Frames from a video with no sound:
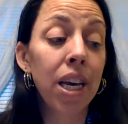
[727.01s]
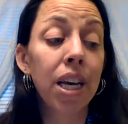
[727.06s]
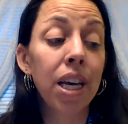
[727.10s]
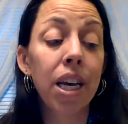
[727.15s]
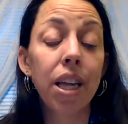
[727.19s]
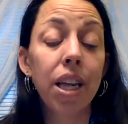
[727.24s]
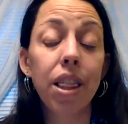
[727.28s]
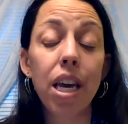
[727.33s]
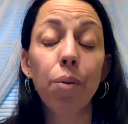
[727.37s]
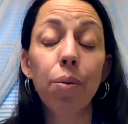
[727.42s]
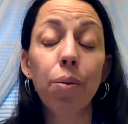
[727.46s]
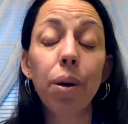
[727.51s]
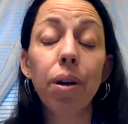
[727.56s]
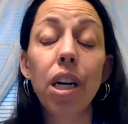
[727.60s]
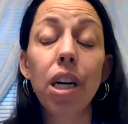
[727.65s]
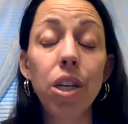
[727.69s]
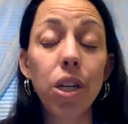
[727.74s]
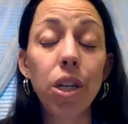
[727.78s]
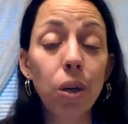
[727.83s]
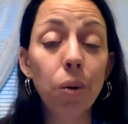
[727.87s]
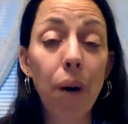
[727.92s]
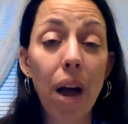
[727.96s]
thing we were going to
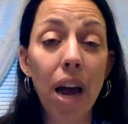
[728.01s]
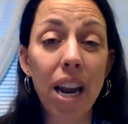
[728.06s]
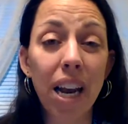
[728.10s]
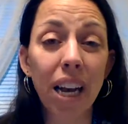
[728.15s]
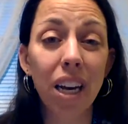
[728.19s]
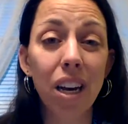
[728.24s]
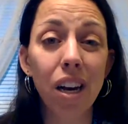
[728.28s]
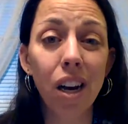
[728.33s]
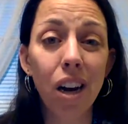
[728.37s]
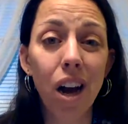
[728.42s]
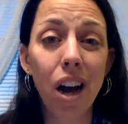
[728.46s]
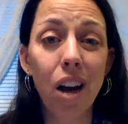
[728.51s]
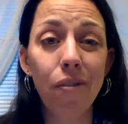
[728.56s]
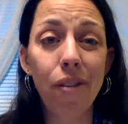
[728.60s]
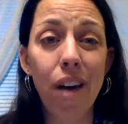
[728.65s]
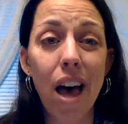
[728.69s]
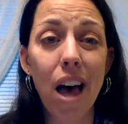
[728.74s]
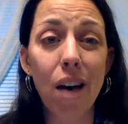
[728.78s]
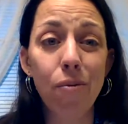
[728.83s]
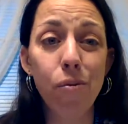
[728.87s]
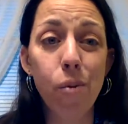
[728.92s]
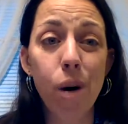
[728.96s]
do, and it cut off
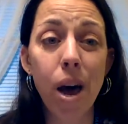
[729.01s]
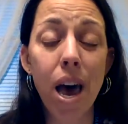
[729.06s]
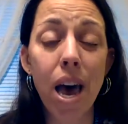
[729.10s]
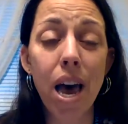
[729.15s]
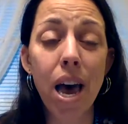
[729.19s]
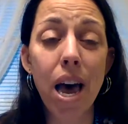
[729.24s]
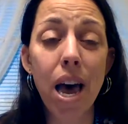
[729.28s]
halfway.